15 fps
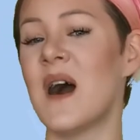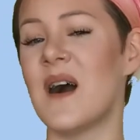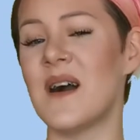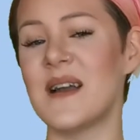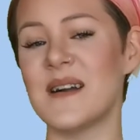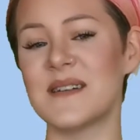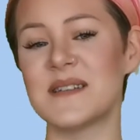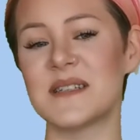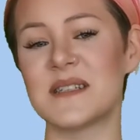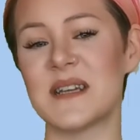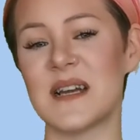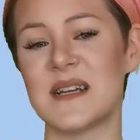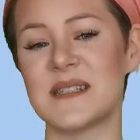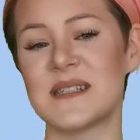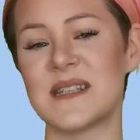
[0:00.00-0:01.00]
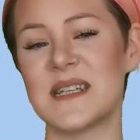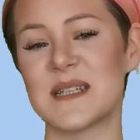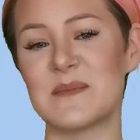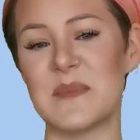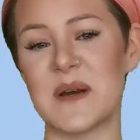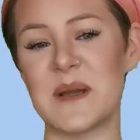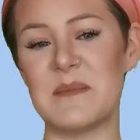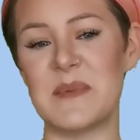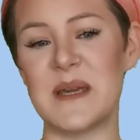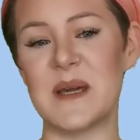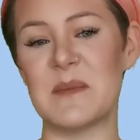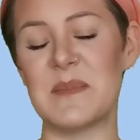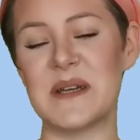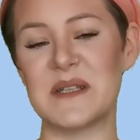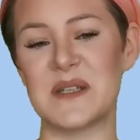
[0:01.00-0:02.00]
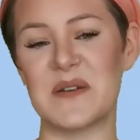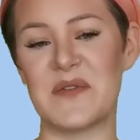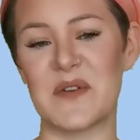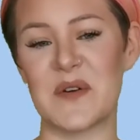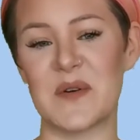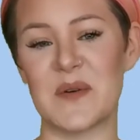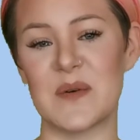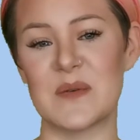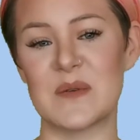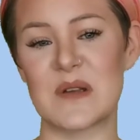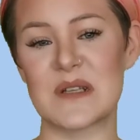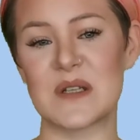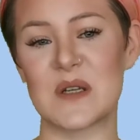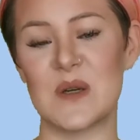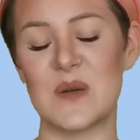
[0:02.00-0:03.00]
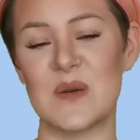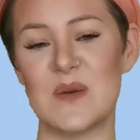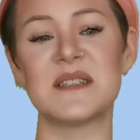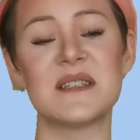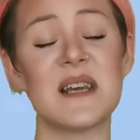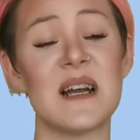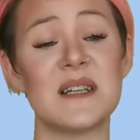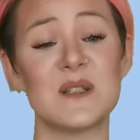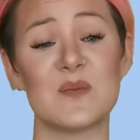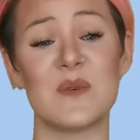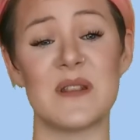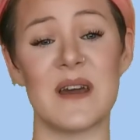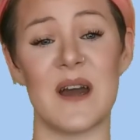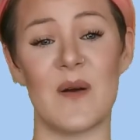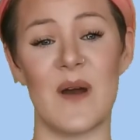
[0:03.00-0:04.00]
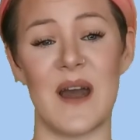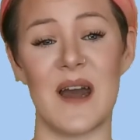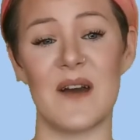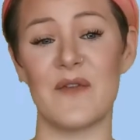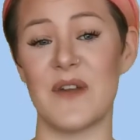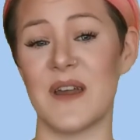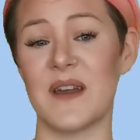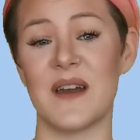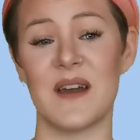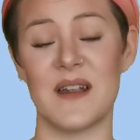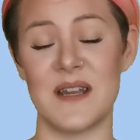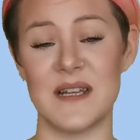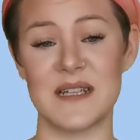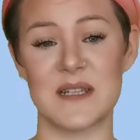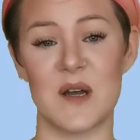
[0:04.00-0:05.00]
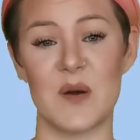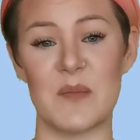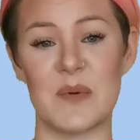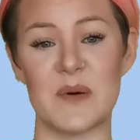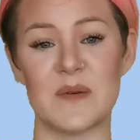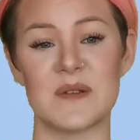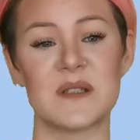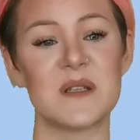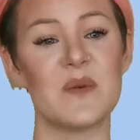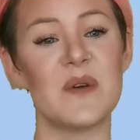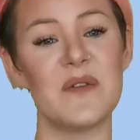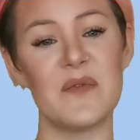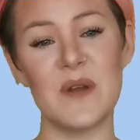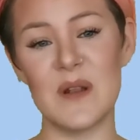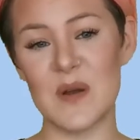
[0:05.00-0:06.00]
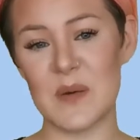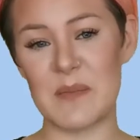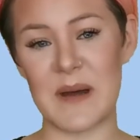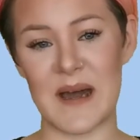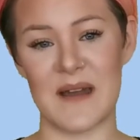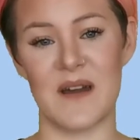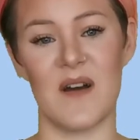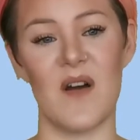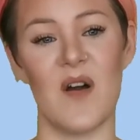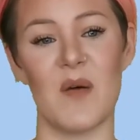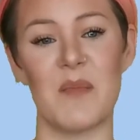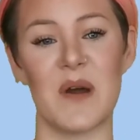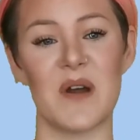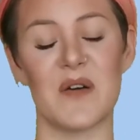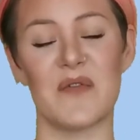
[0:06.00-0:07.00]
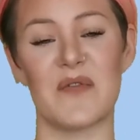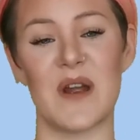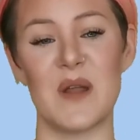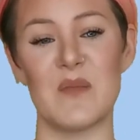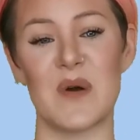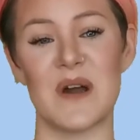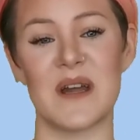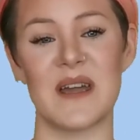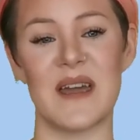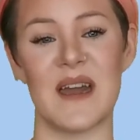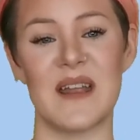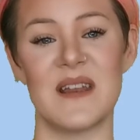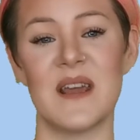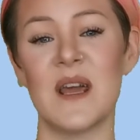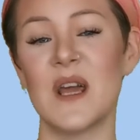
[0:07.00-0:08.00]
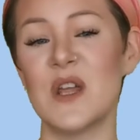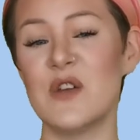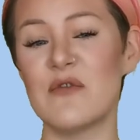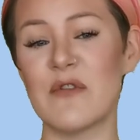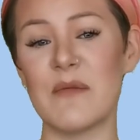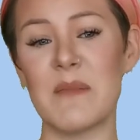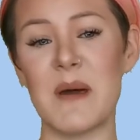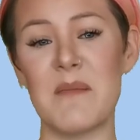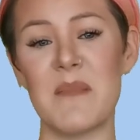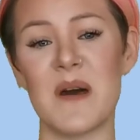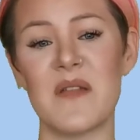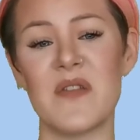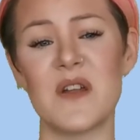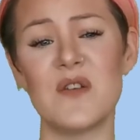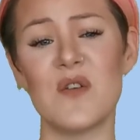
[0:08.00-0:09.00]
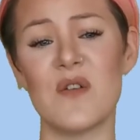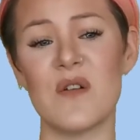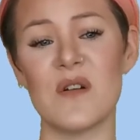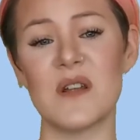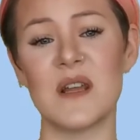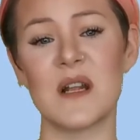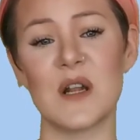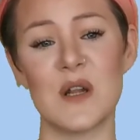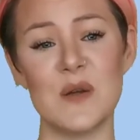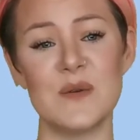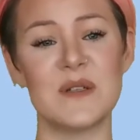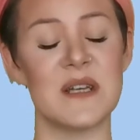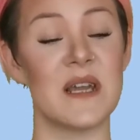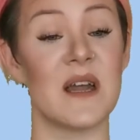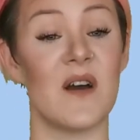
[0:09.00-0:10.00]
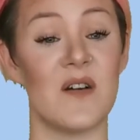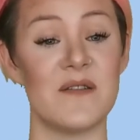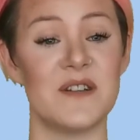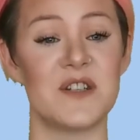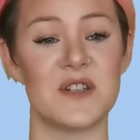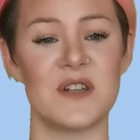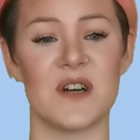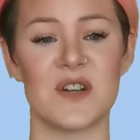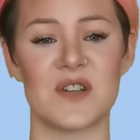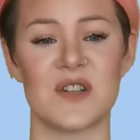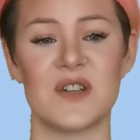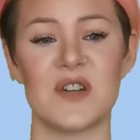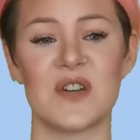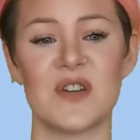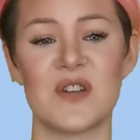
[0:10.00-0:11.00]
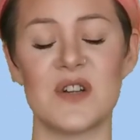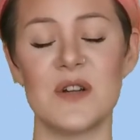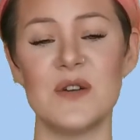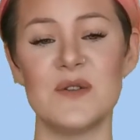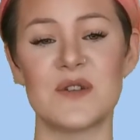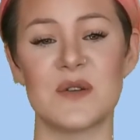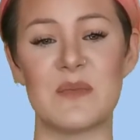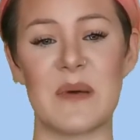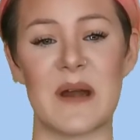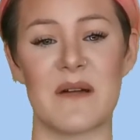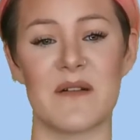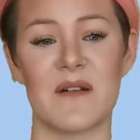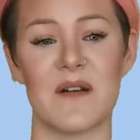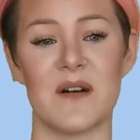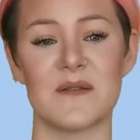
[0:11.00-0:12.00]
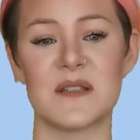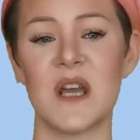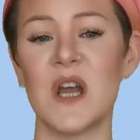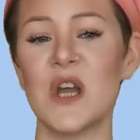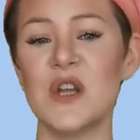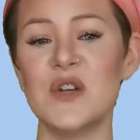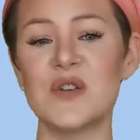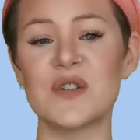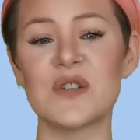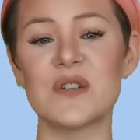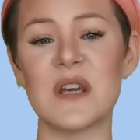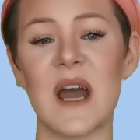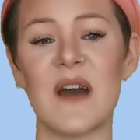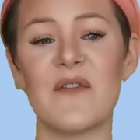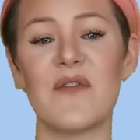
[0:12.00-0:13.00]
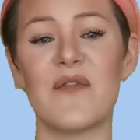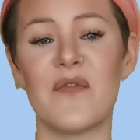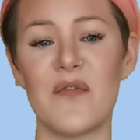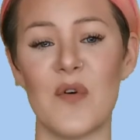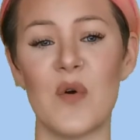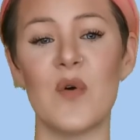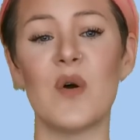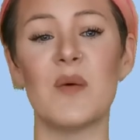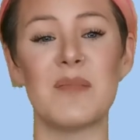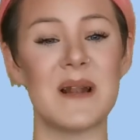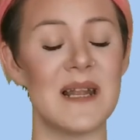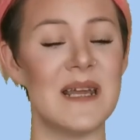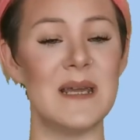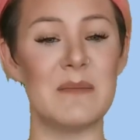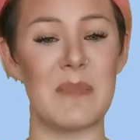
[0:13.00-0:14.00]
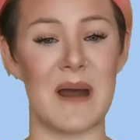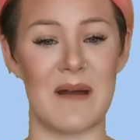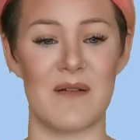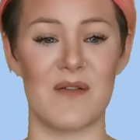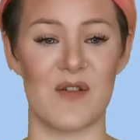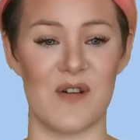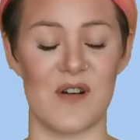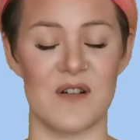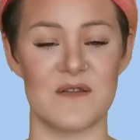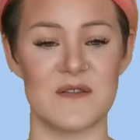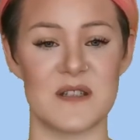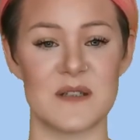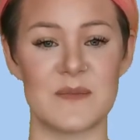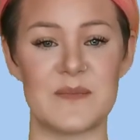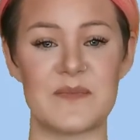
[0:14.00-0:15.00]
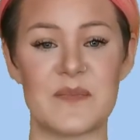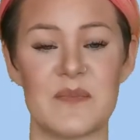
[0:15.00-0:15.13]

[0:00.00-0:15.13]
I understand this might be a bit difficult to understand without having an example. So if we look back at our Burger Framework again, you remember that not including our introduction and conclusion paragraphs, you should have 4 PLEA paragraphs.